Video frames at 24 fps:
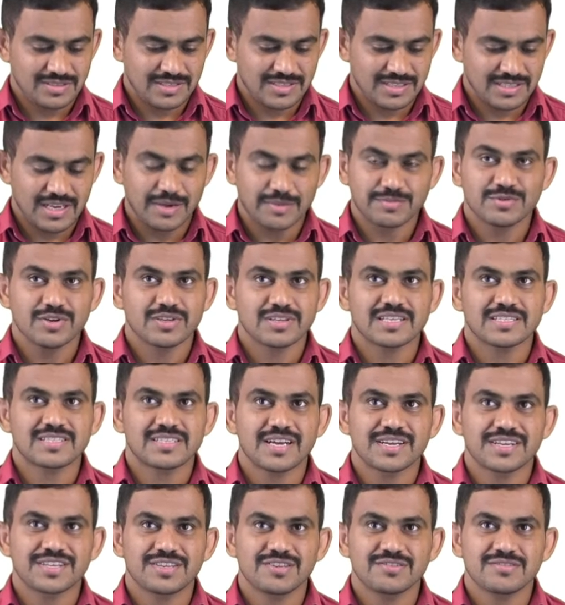Just observe the
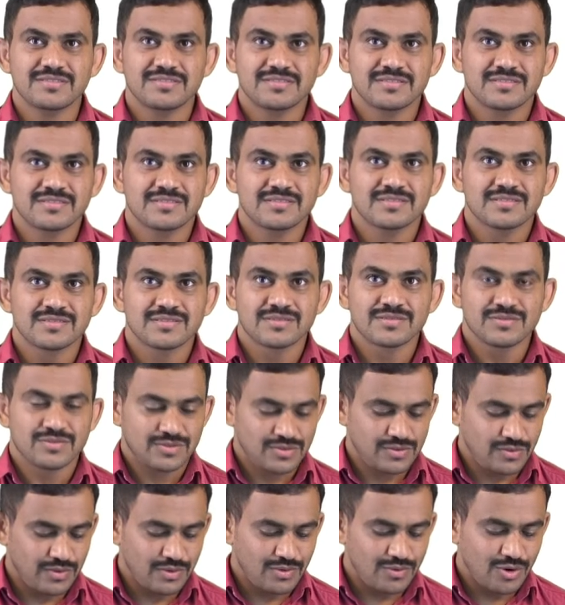circuit.
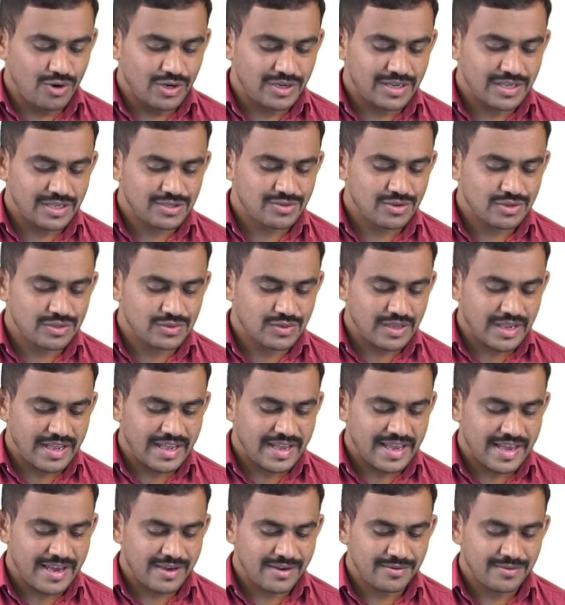So one voltage source I
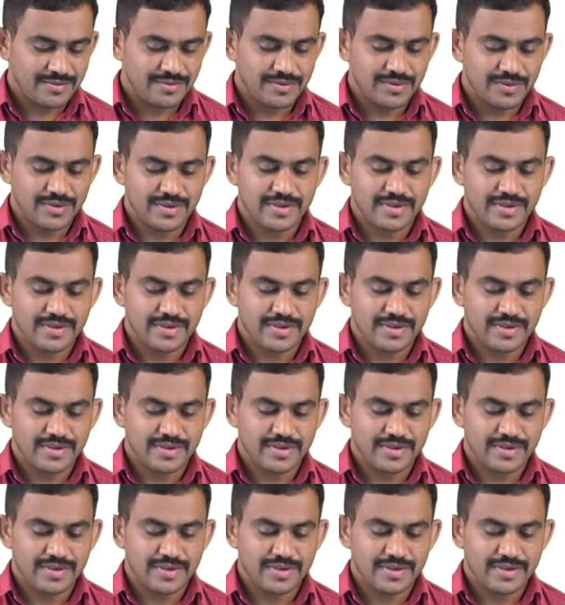have,